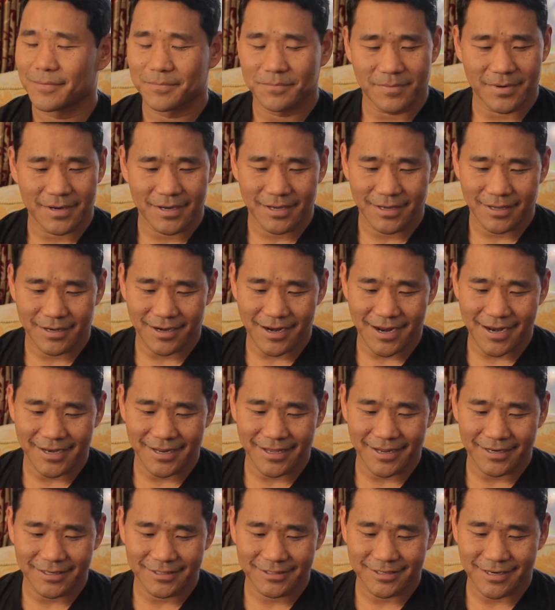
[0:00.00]
my
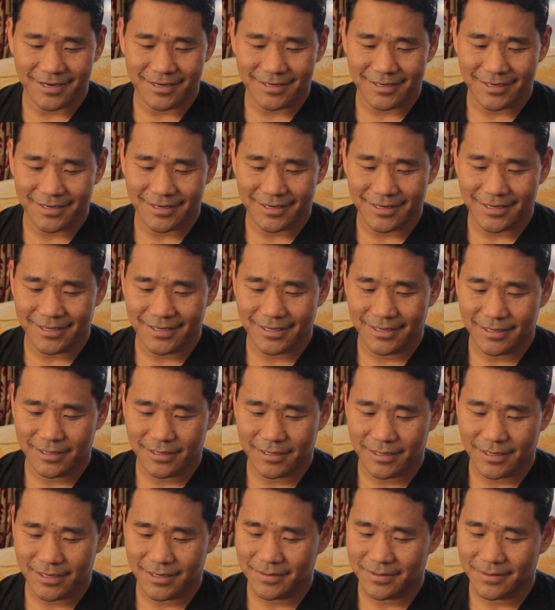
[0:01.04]
right ear started ringing,